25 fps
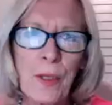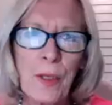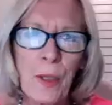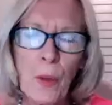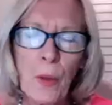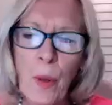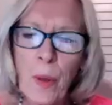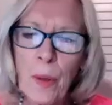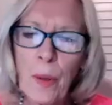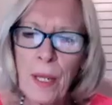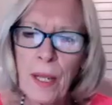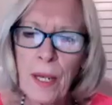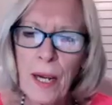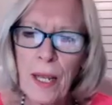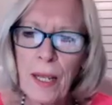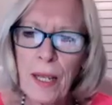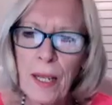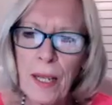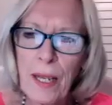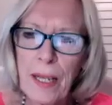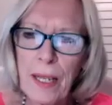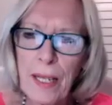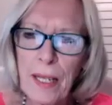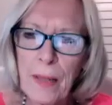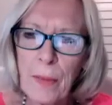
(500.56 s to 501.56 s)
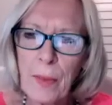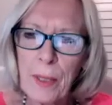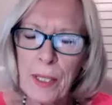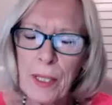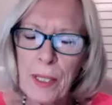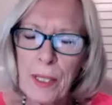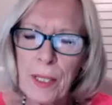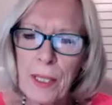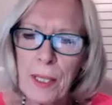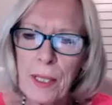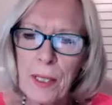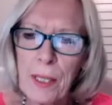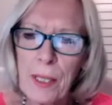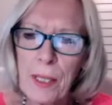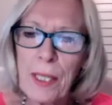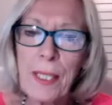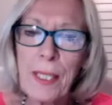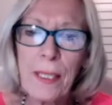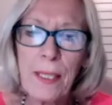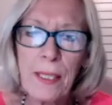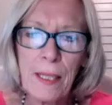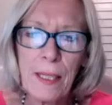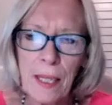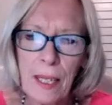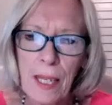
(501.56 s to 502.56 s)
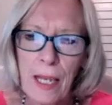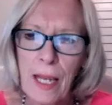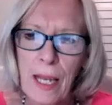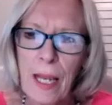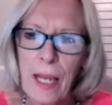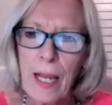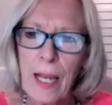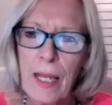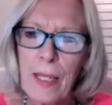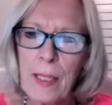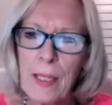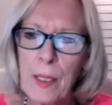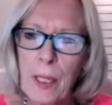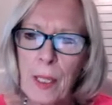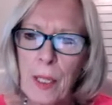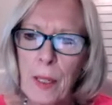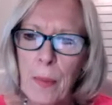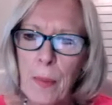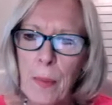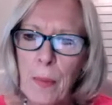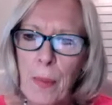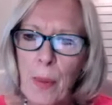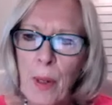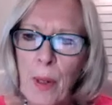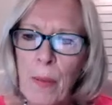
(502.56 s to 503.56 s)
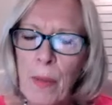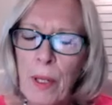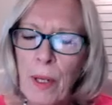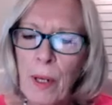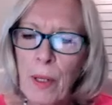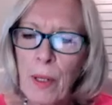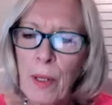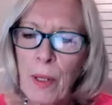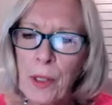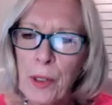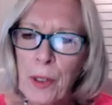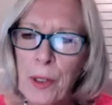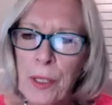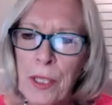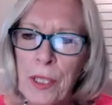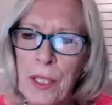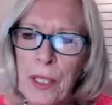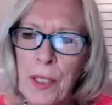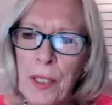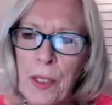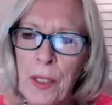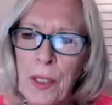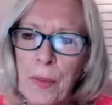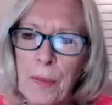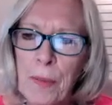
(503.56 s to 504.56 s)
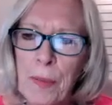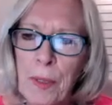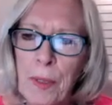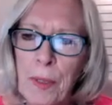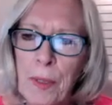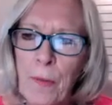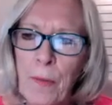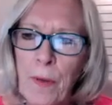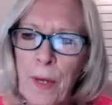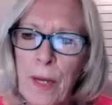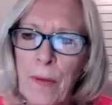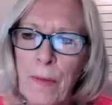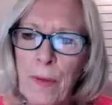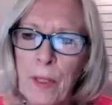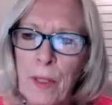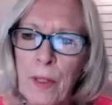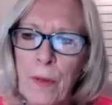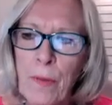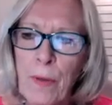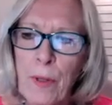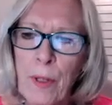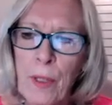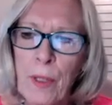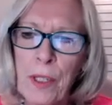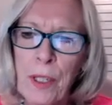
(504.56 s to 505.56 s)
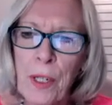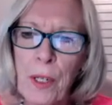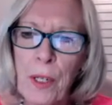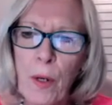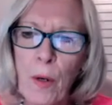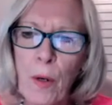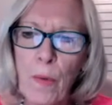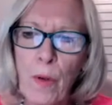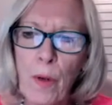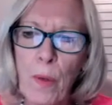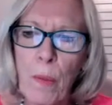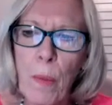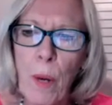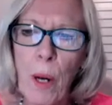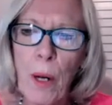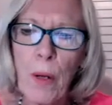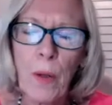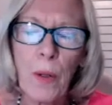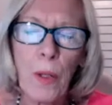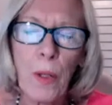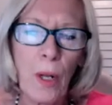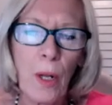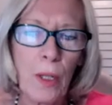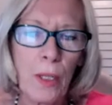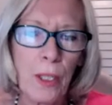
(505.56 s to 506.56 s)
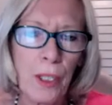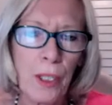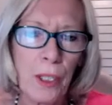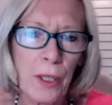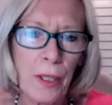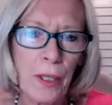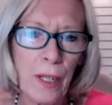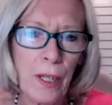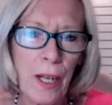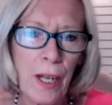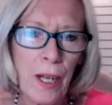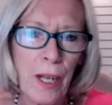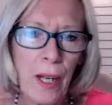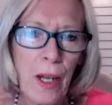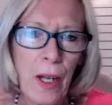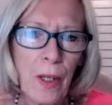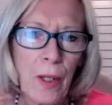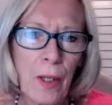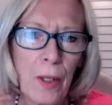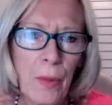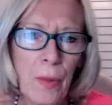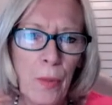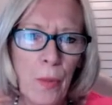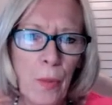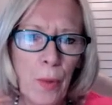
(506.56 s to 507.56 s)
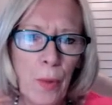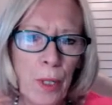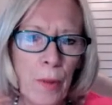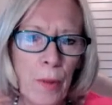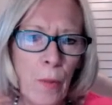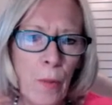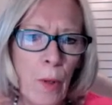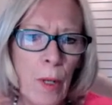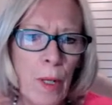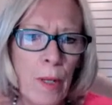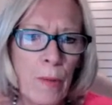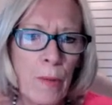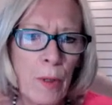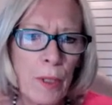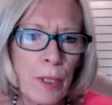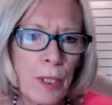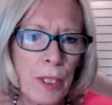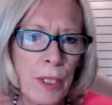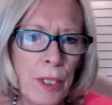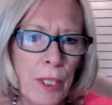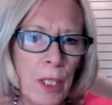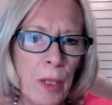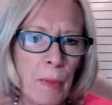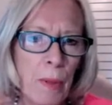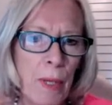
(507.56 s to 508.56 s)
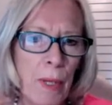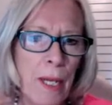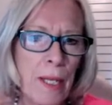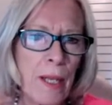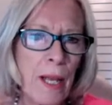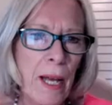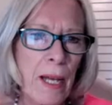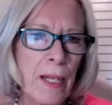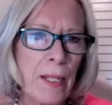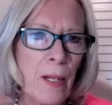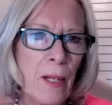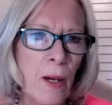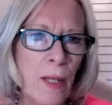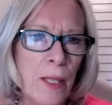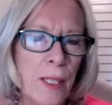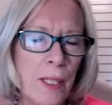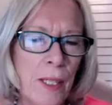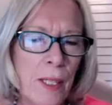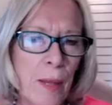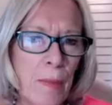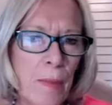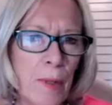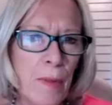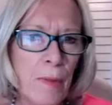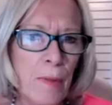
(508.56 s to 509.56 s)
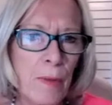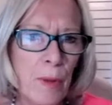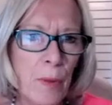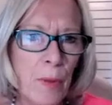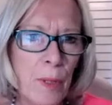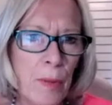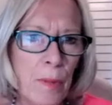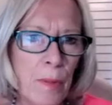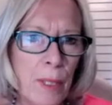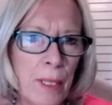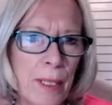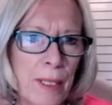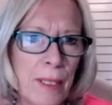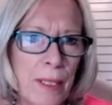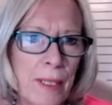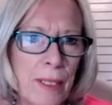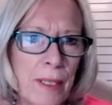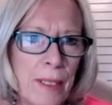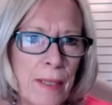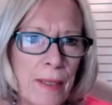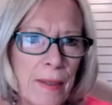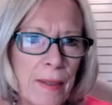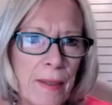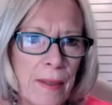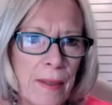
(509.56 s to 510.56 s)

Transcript: a quote that I like, which is this: it's a permaculture systems favor diversity over monoculture. Could one of you just explain that concept, if you would, please?